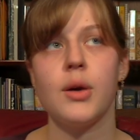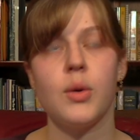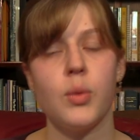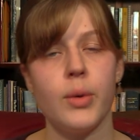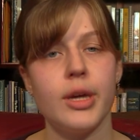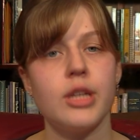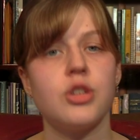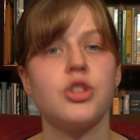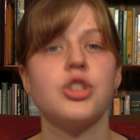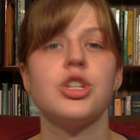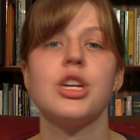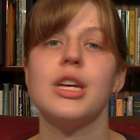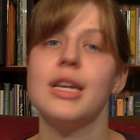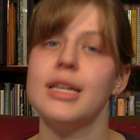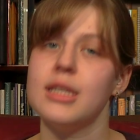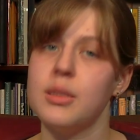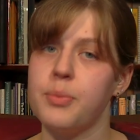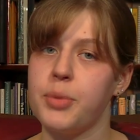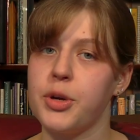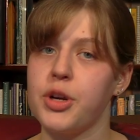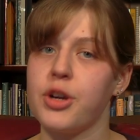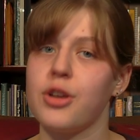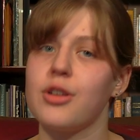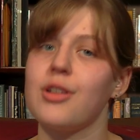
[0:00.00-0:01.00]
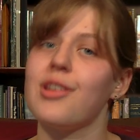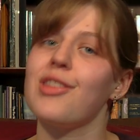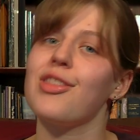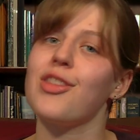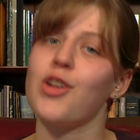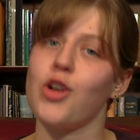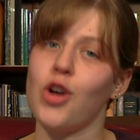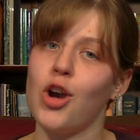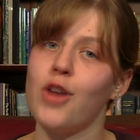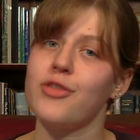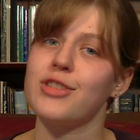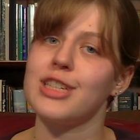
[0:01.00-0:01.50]
which is a bird
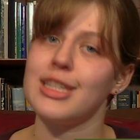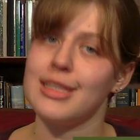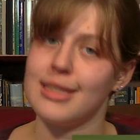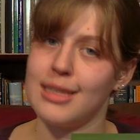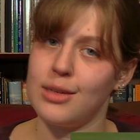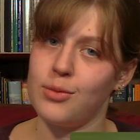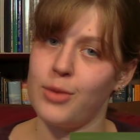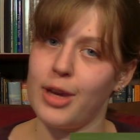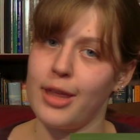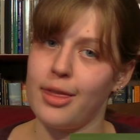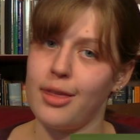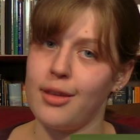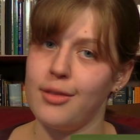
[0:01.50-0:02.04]
they're often seen with.